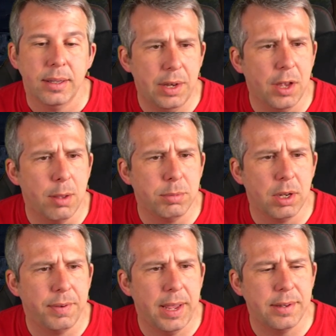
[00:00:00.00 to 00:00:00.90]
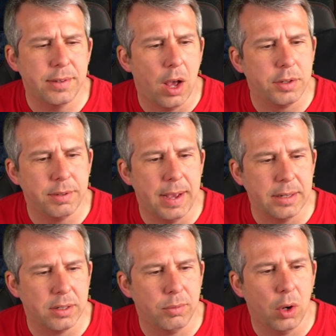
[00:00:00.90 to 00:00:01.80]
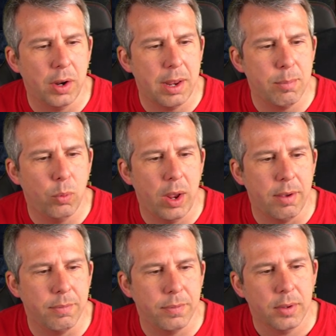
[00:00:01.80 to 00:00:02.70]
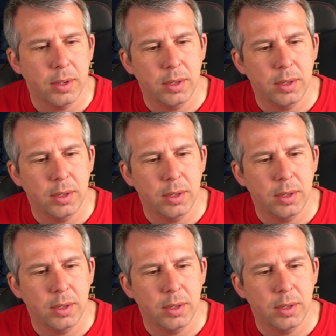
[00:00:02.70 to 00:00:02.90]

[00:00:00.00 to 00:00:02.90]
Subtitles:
In terms of his artifact, I've got him with